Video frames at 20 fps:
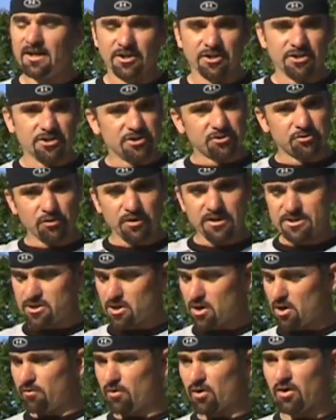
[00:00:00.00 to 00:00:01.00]
you just reach
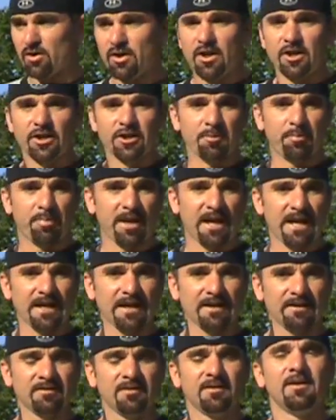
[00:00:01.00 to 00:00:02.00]
over, you
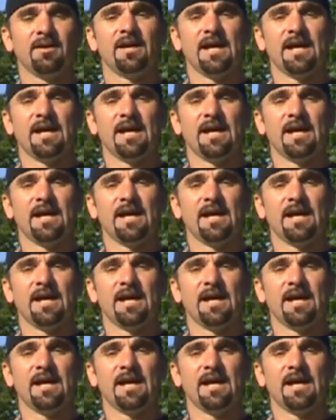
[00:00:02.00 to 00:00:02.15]
pan,